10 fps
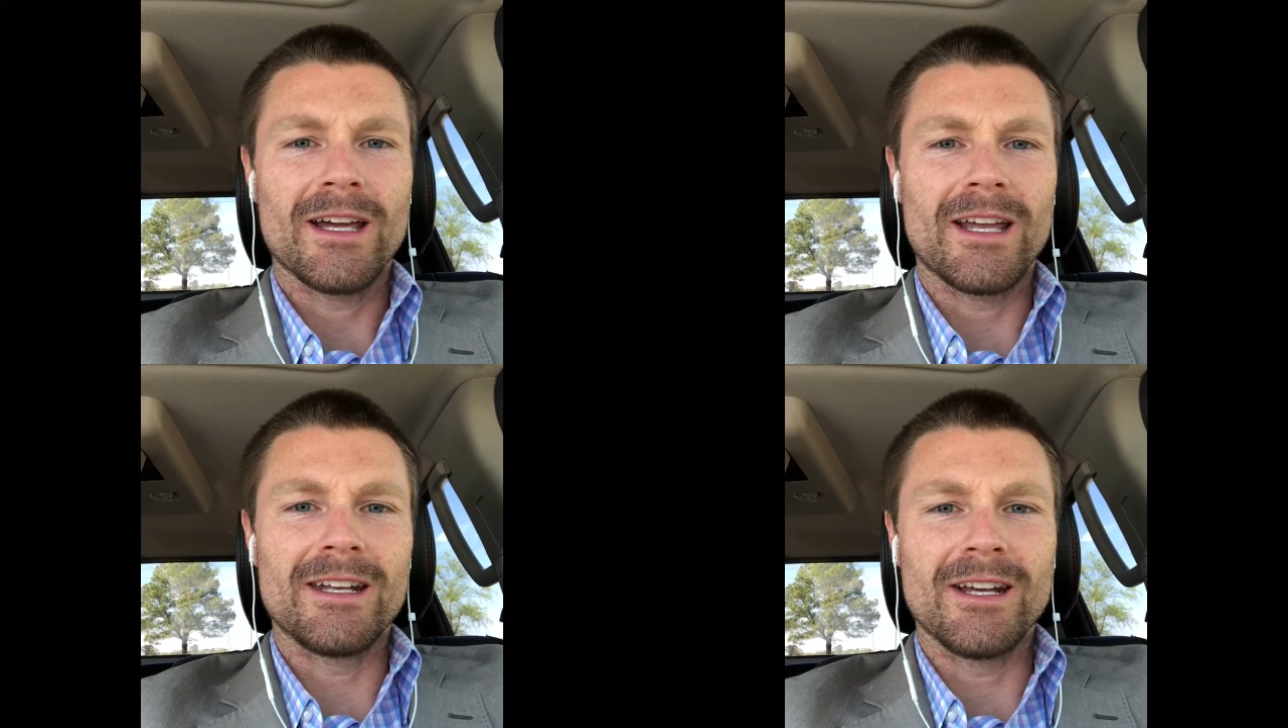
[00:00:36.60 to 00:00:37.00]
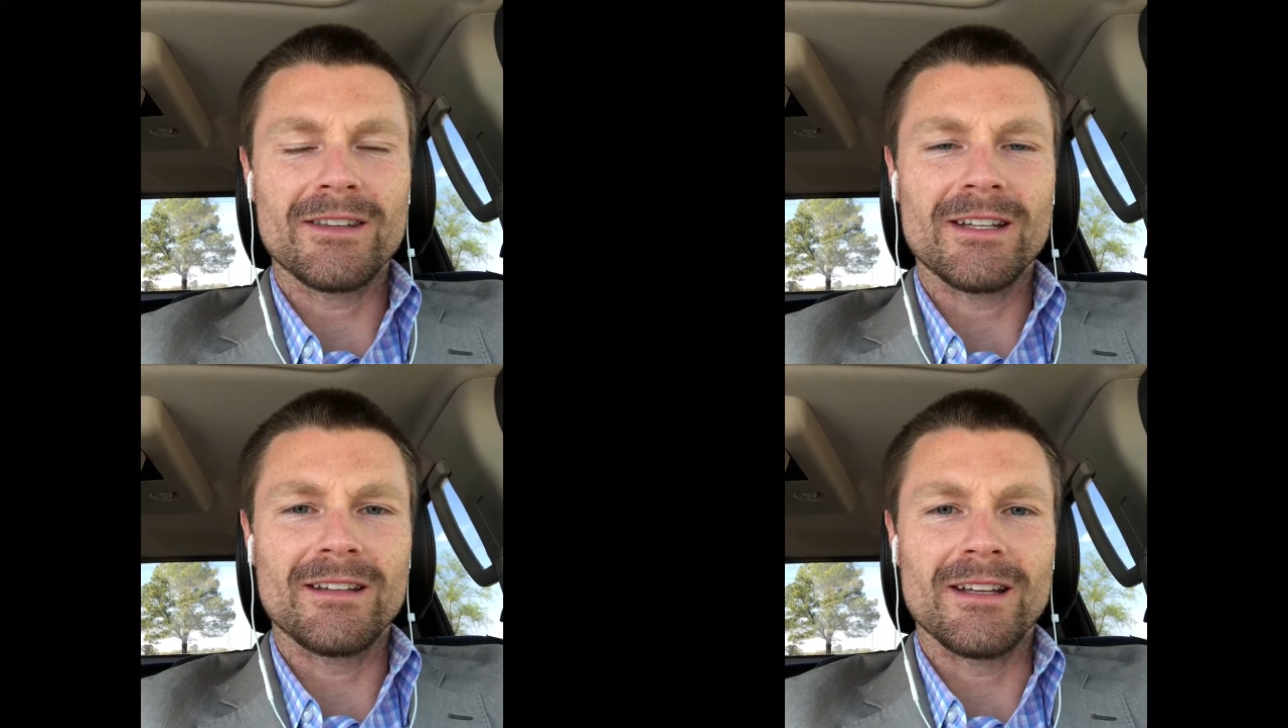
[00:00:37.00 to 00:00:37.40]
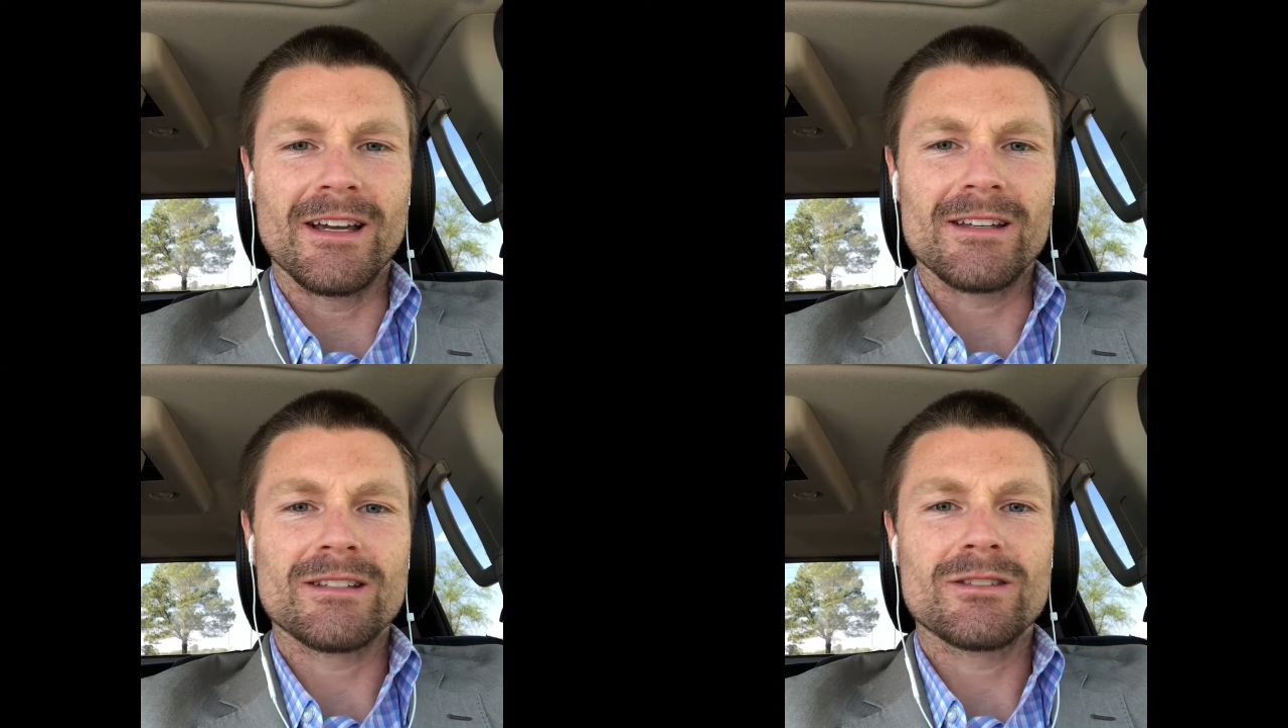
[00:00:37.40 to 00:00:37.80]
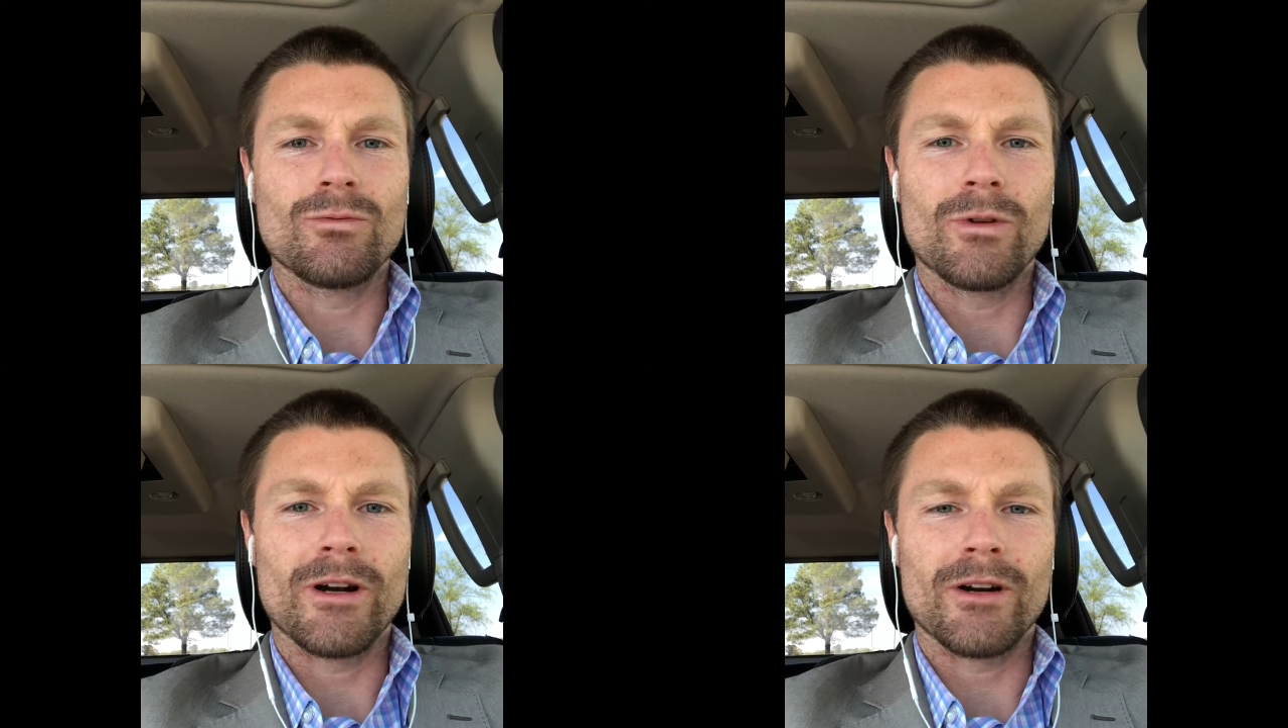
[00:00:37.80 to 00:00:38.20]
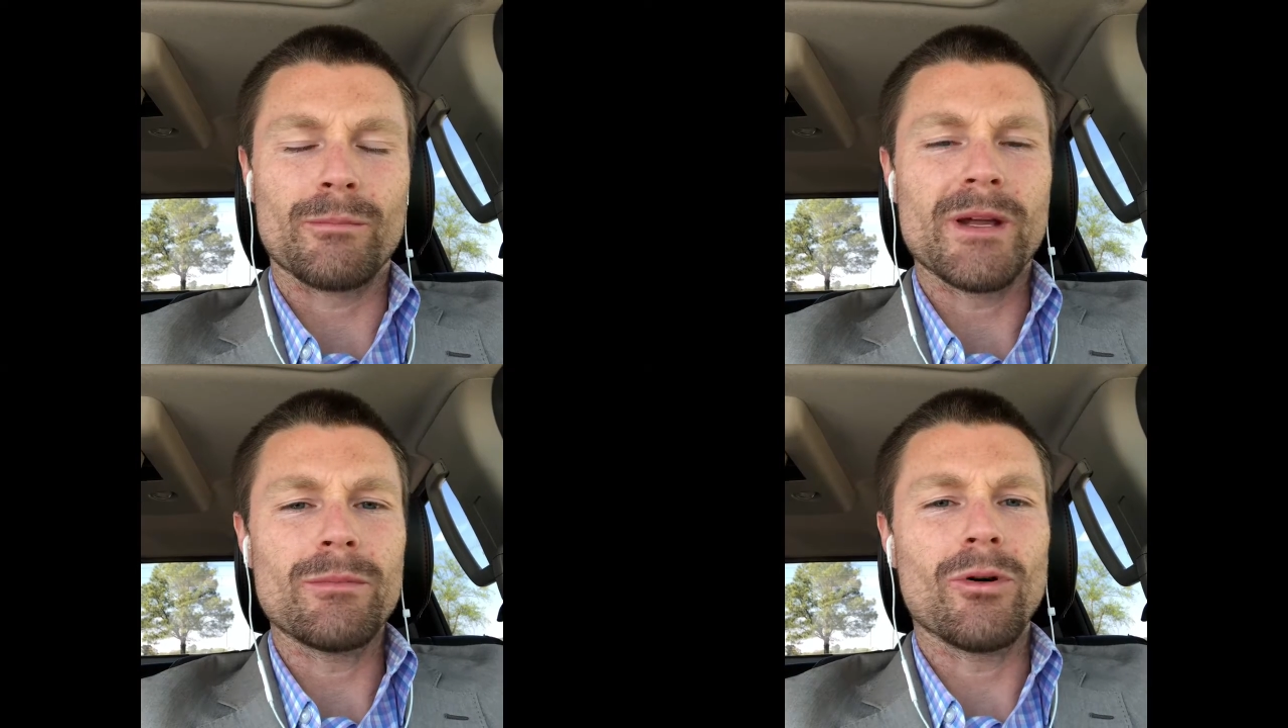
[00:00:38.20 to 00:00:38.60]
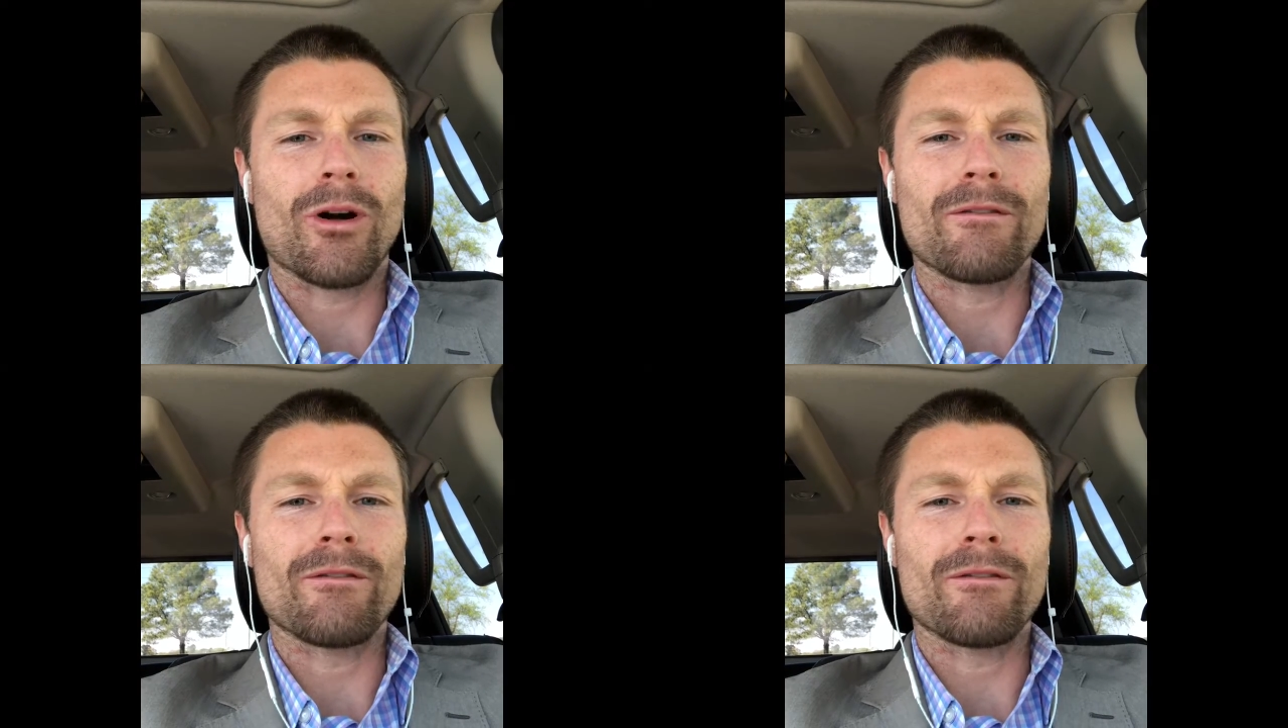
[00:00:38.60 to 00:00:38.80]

and nothing less, to where people are